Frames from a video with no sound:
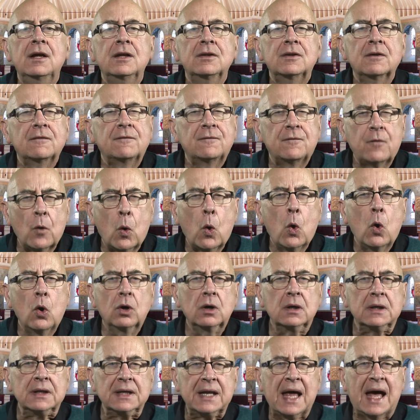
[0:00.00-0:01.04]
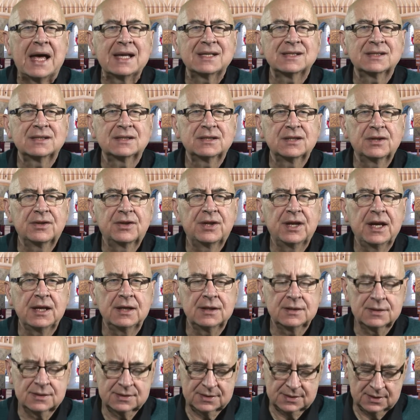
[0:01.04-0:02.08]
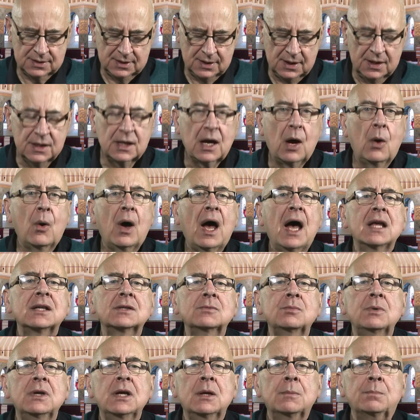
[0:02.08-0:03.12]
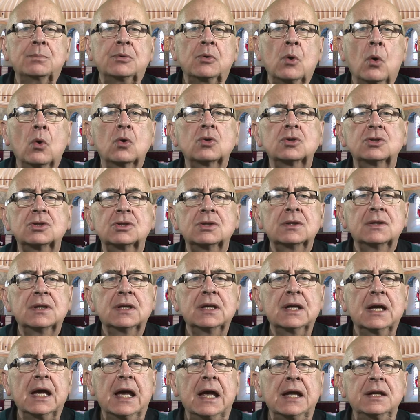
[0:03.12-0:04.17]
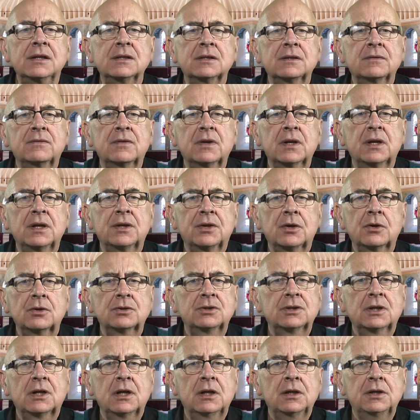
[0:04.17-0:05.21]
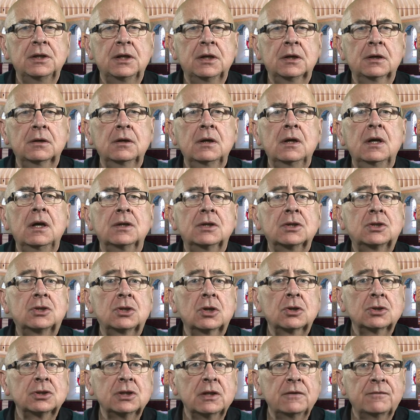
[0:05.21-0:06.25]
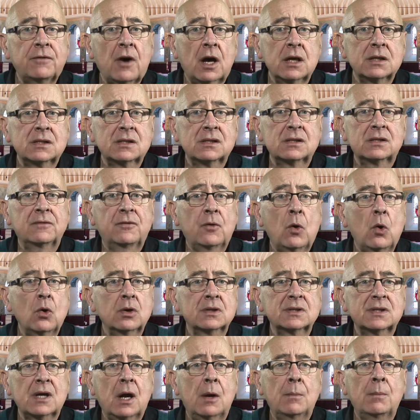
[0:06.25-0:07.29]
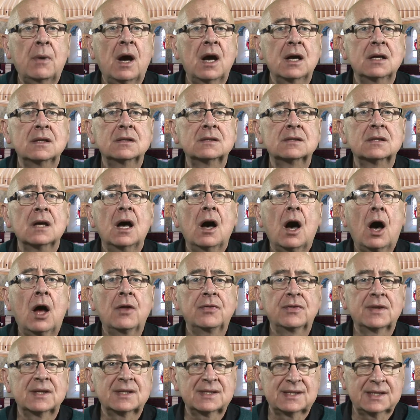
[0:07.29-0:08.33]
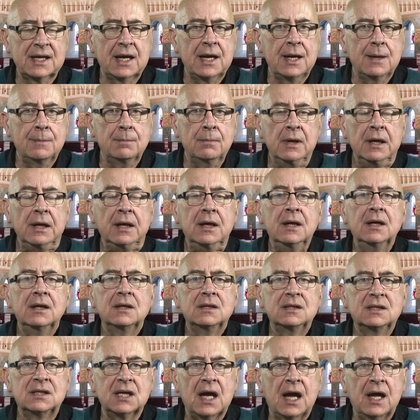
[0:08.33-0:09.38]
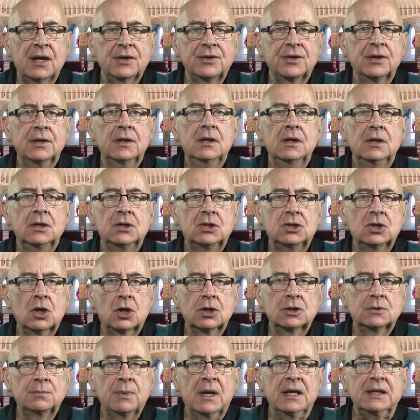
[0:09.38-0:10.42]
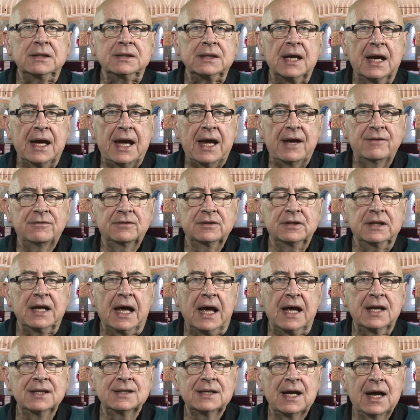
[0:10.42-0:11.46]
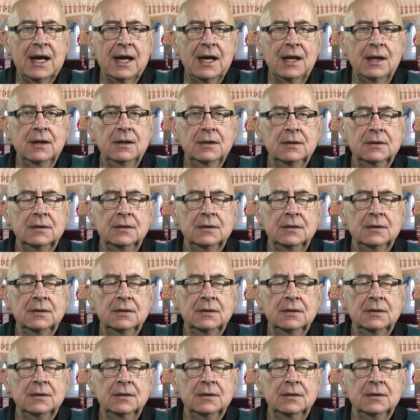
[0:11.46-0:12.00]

The Four Last Things. Now, as we approach the end of the liturgical year, the church invites us to focus our minds on the same: death, judgment, heaven and hell.